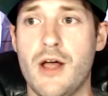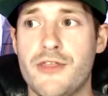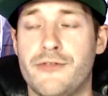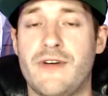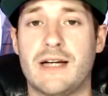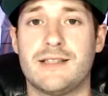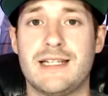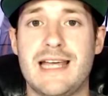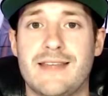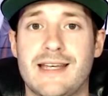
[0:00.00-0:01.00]
The fact that
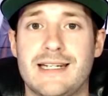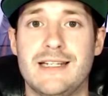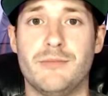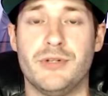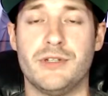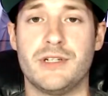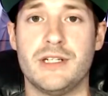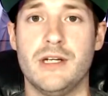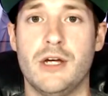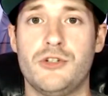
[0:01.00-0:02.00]
he had that inability